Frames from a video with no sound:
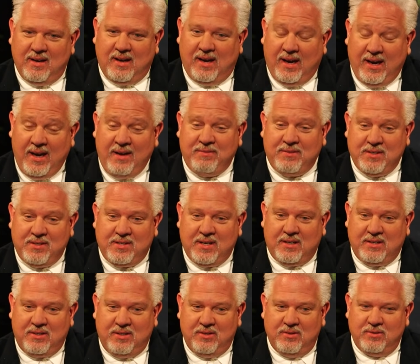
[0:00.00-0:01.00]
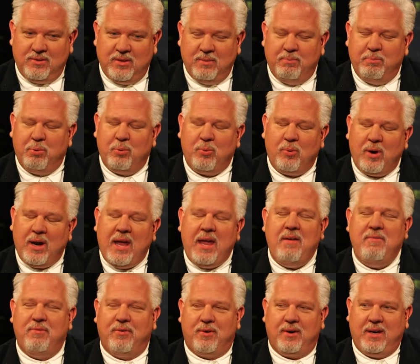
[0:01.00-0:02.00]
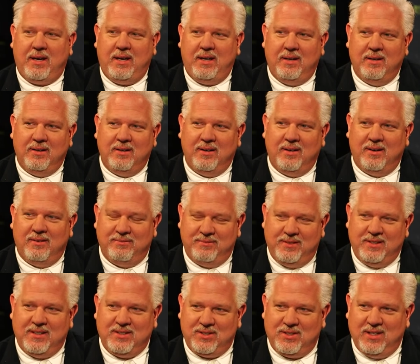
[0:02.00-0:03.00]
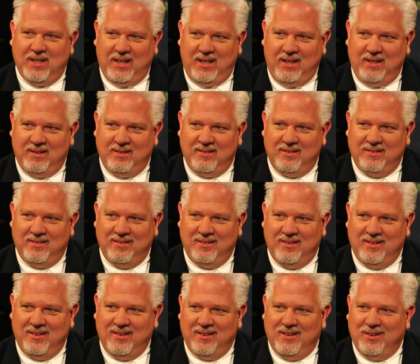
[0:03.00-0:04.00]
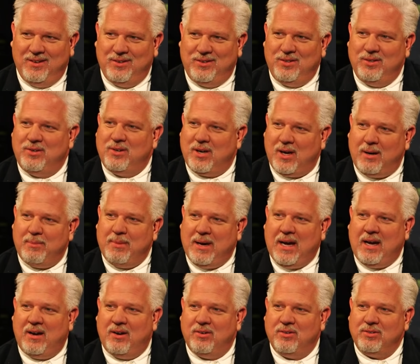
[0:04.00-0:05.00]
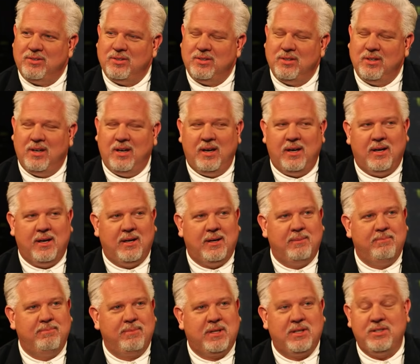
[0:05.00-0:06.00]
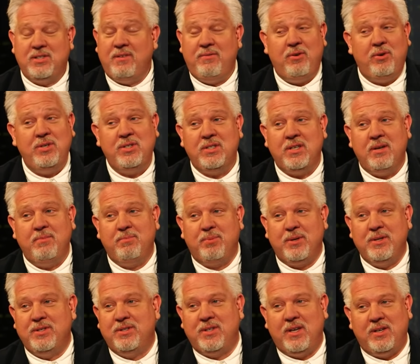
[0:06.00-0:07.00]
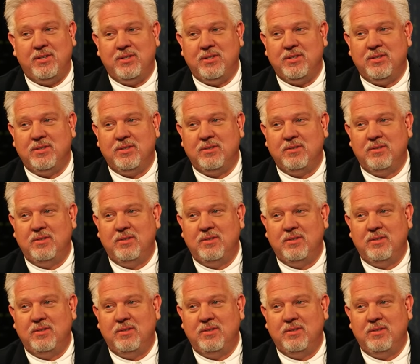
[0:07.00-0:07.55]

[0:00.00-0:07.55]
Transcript: have to tell you, the bravery of Disney. Yeah. To come out, because they've always done princesses,